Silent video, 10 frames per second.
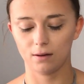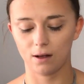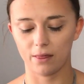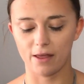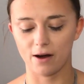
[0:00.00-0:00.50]

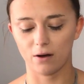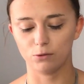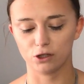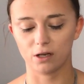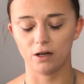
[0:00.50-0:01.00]
And then I'm
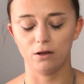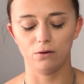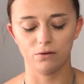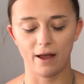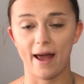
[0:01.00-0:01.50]
just going to
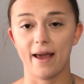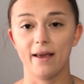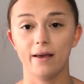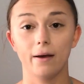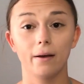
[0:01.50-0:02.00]
use
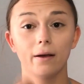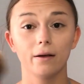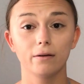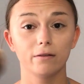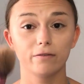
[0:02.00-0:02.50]
a
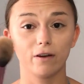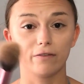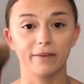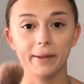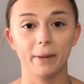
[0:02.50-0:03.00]

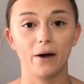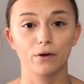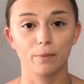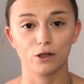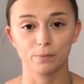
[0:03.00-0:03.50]
fluffy powder
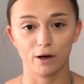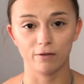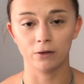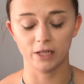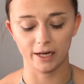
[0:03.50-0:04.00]
brush by
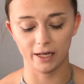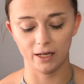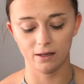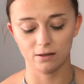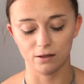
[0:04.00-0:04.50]
Real
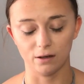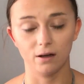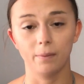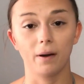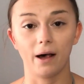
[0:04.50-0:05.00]
Technique
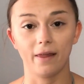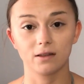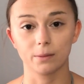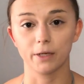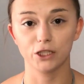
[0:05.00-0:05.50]
to apply that
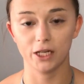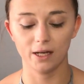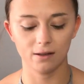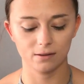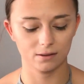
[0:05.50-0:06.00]
to my
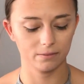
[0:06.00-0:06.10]
cheeks.